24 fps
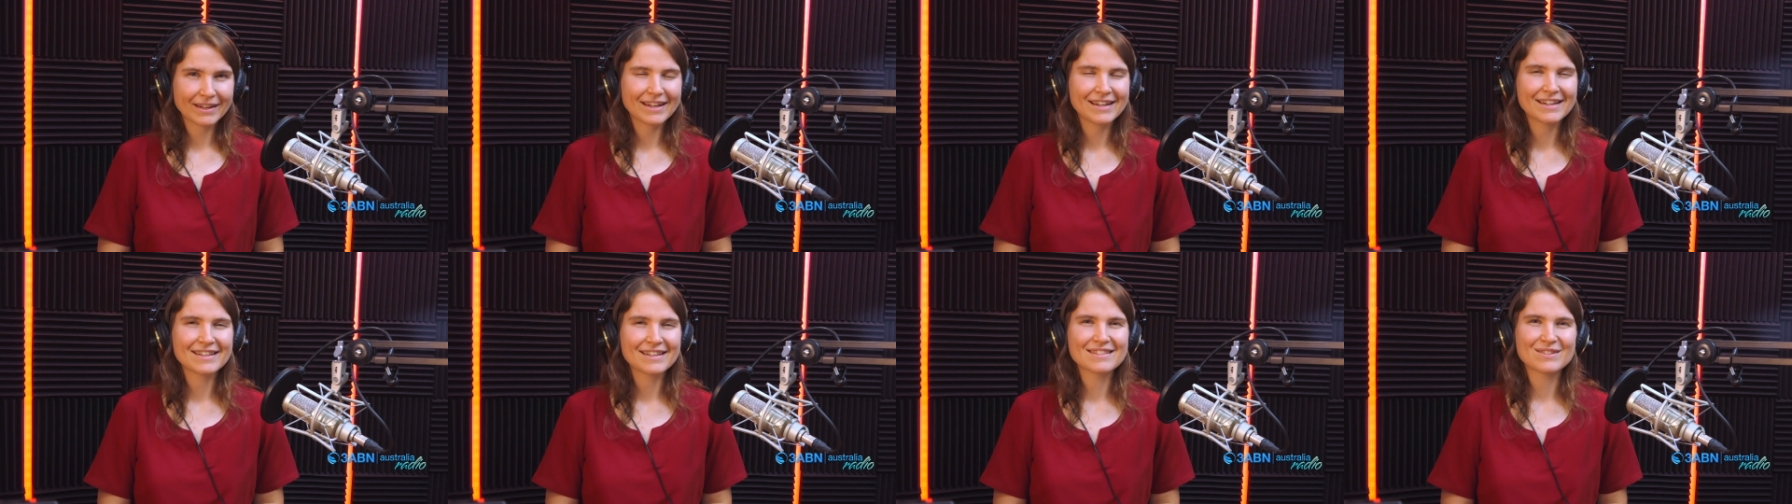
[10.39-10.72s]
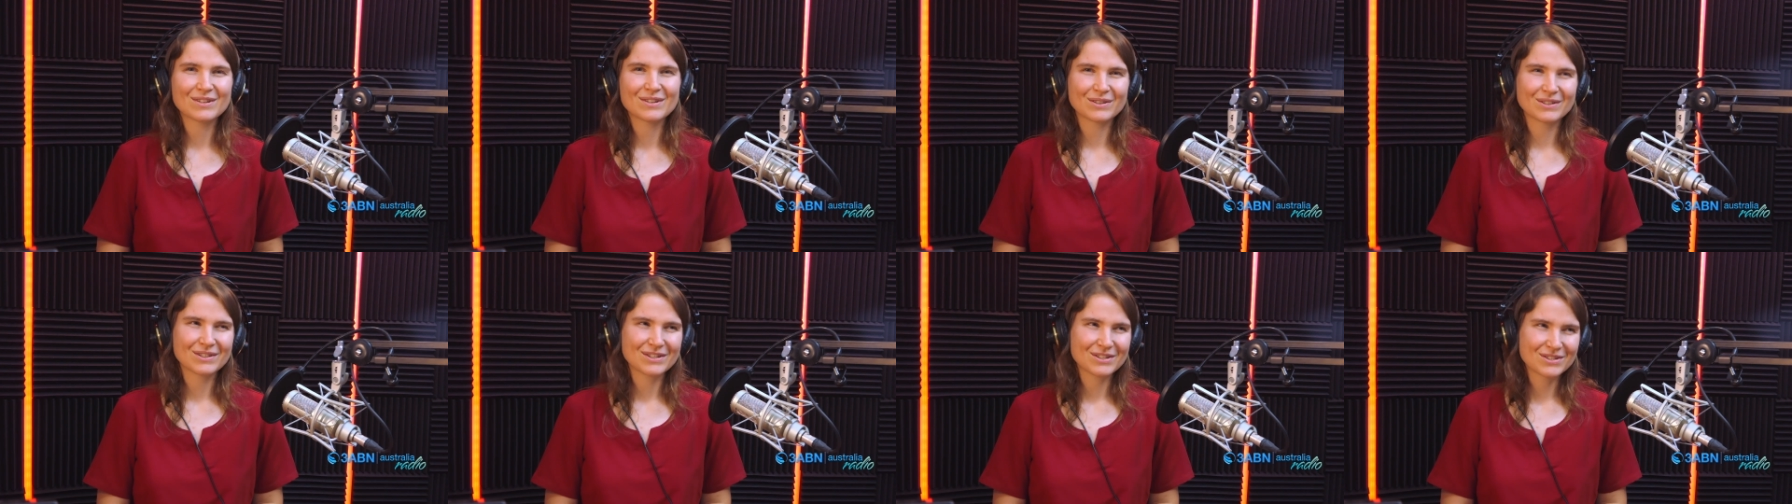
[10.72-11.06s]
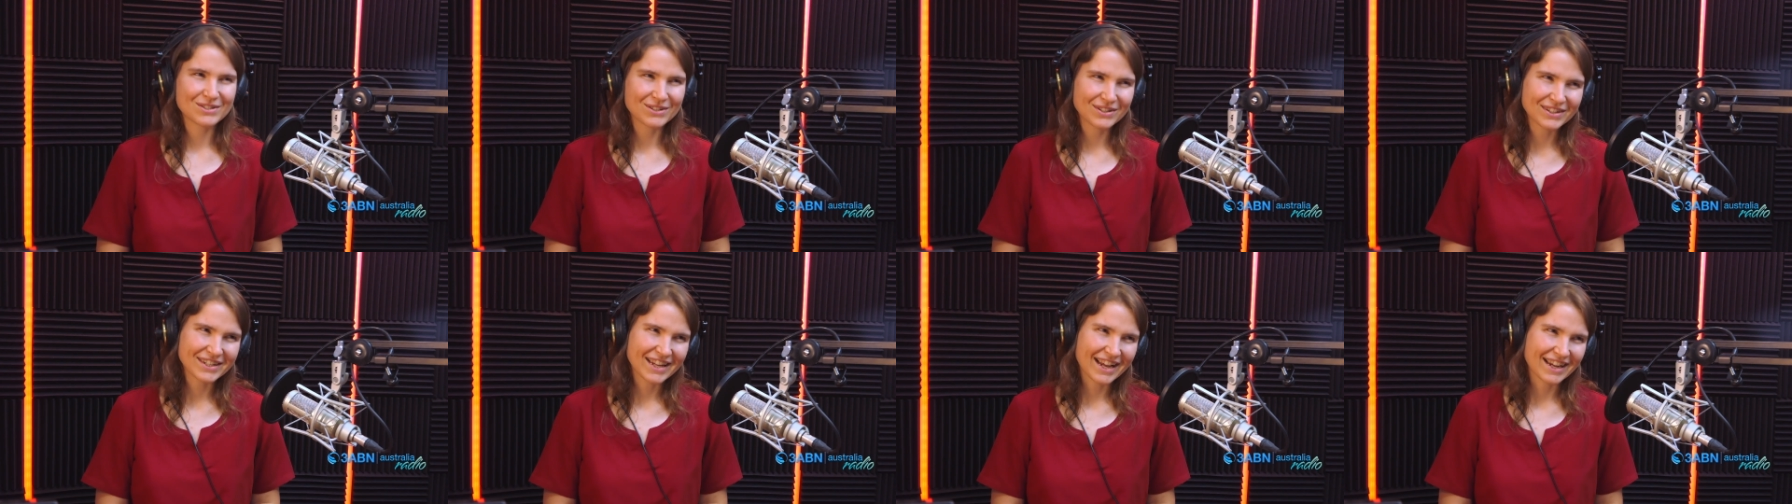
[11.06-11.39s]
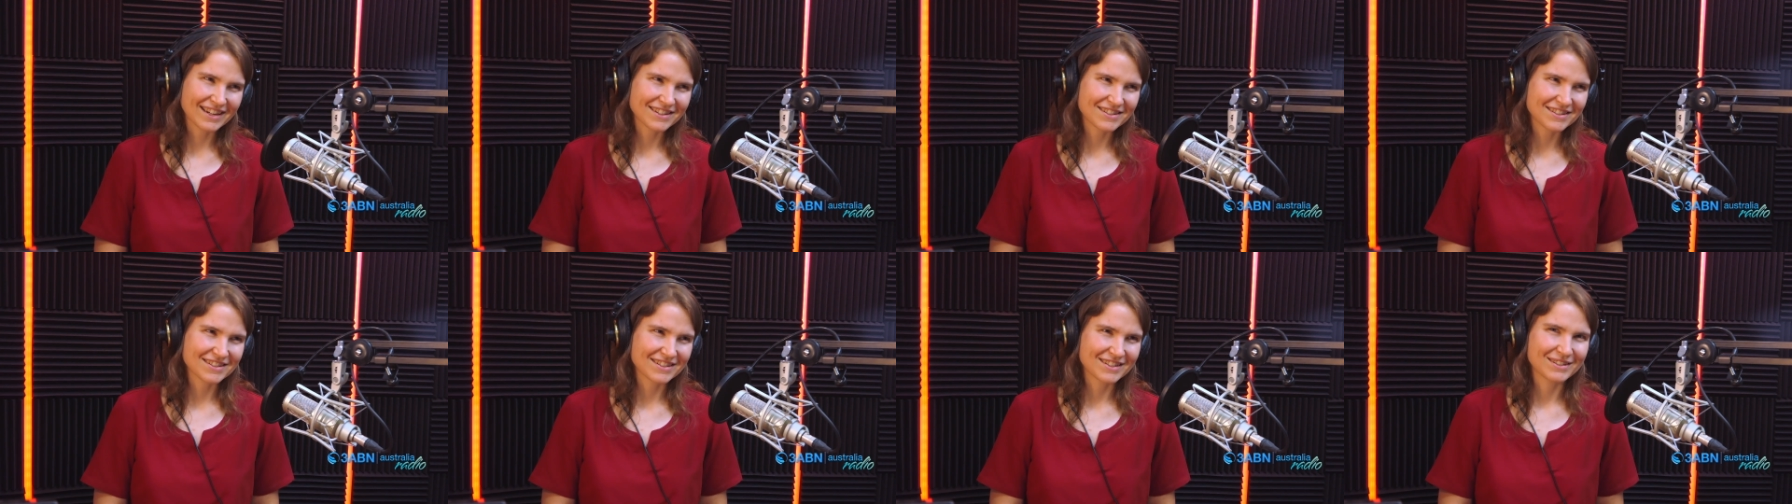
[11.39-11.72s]
is Dr. John
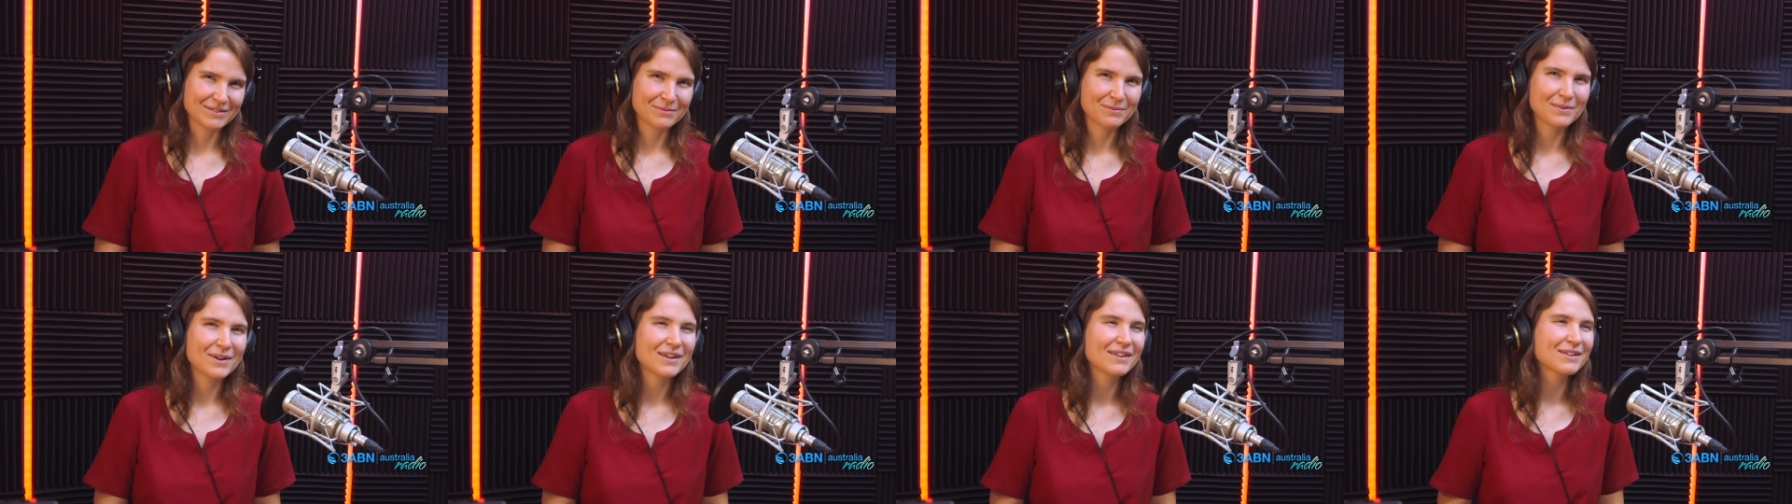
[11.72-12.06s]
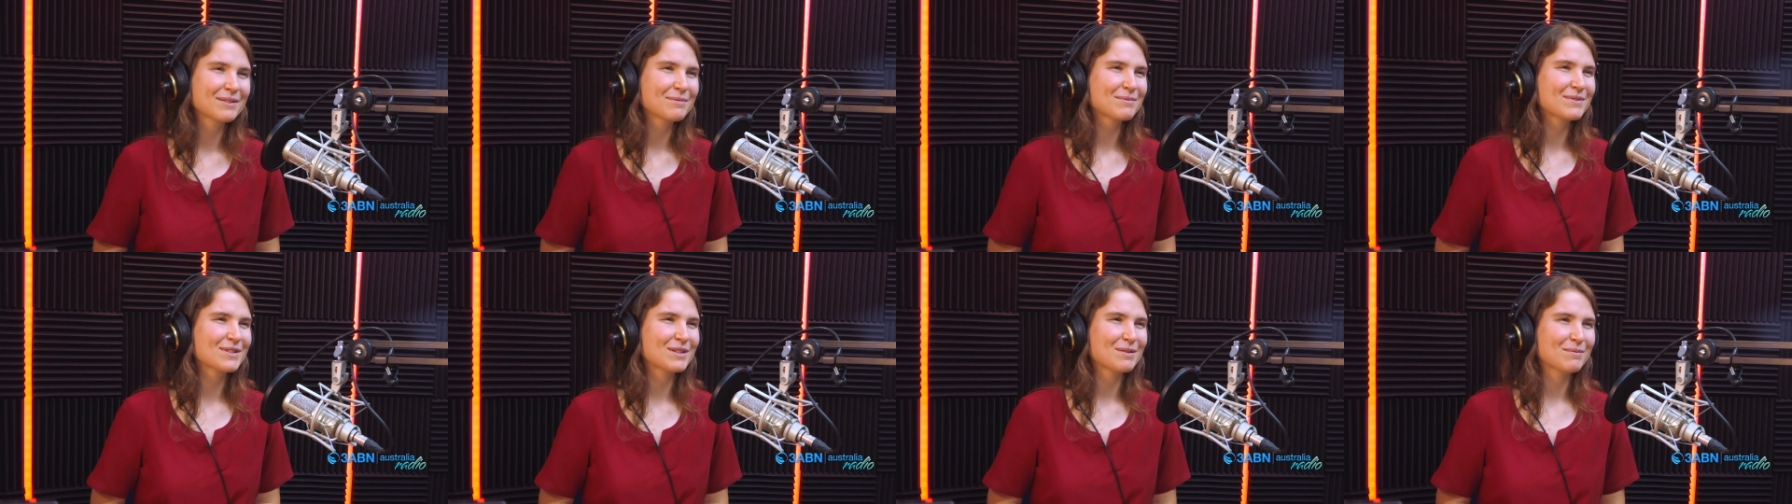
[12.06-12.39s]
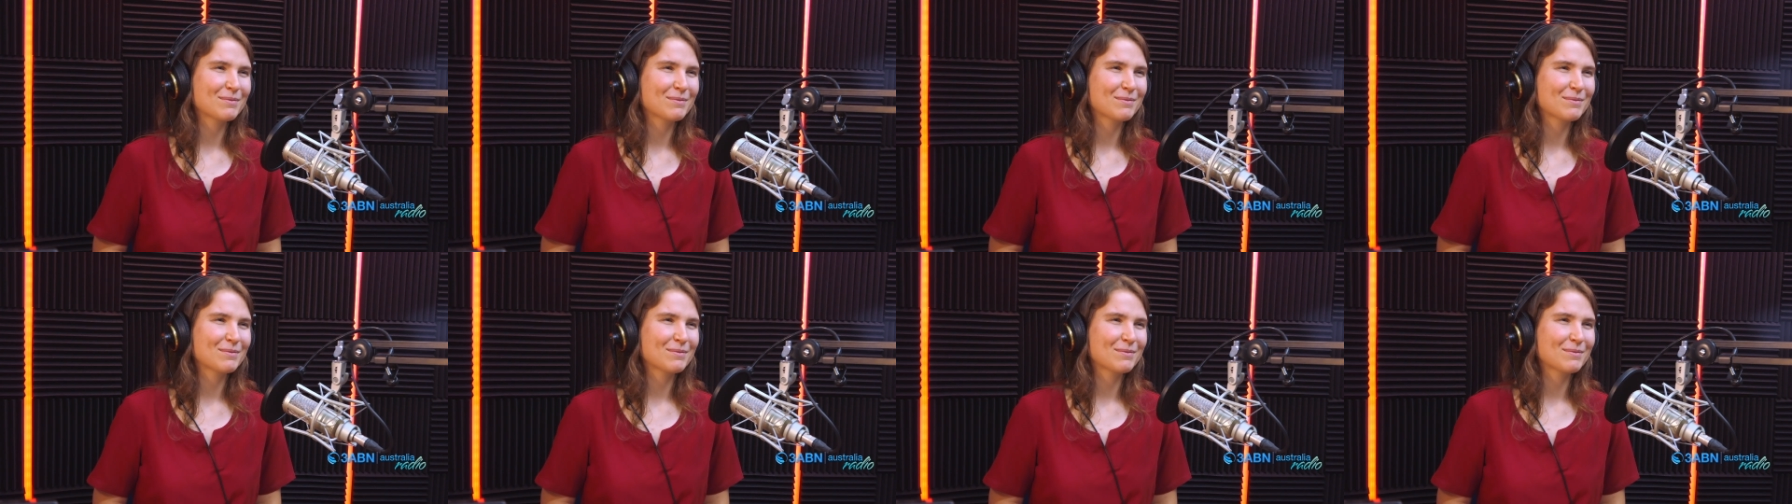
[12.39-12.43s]
Ashton. Welcome to the